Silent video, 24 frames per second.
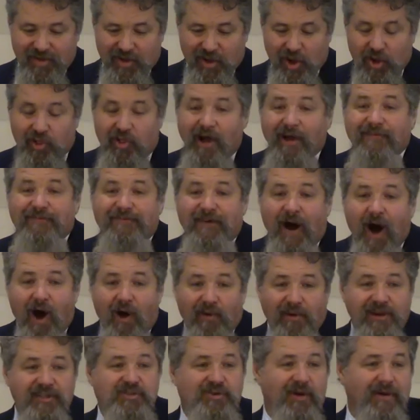who look
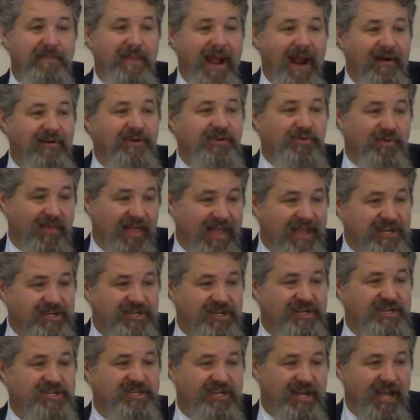forward to a marriage
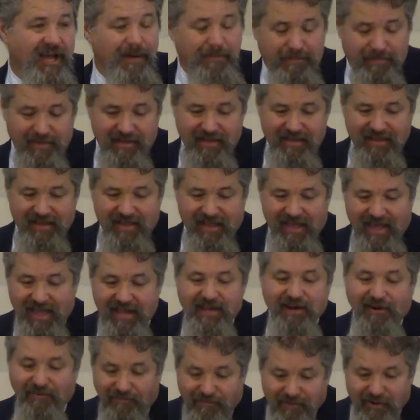relationship
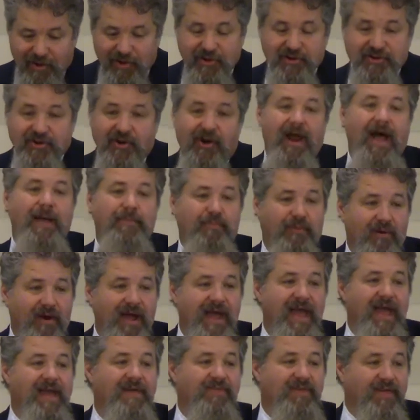in your future, I
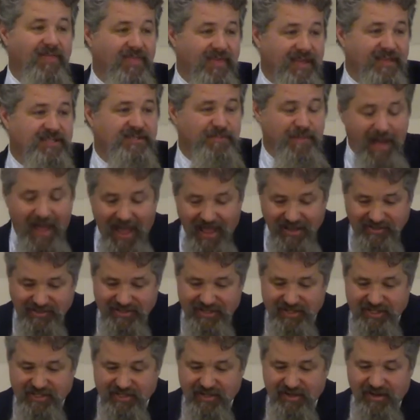pray that this
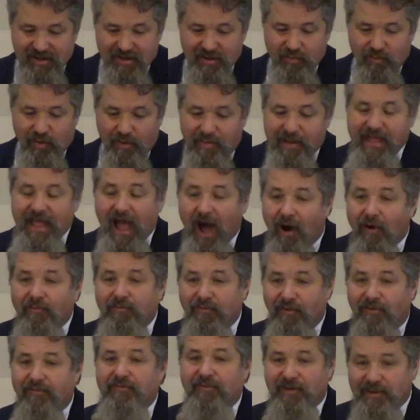passage will be
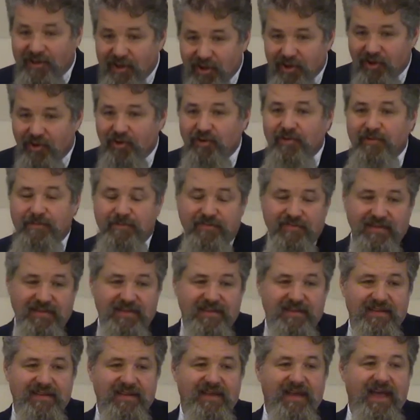helpful for you
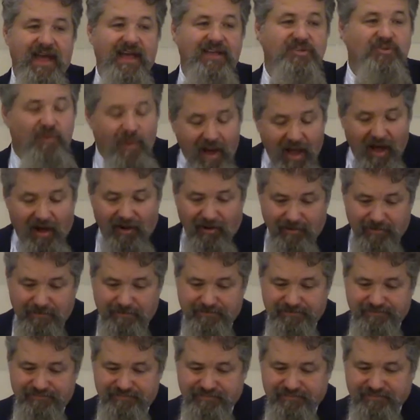as
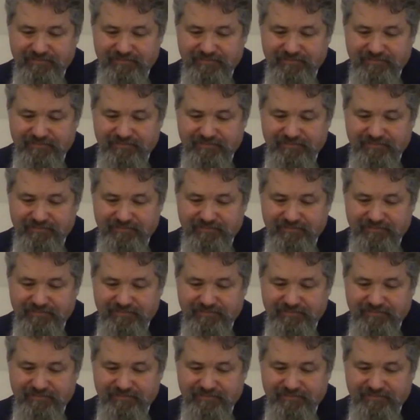well.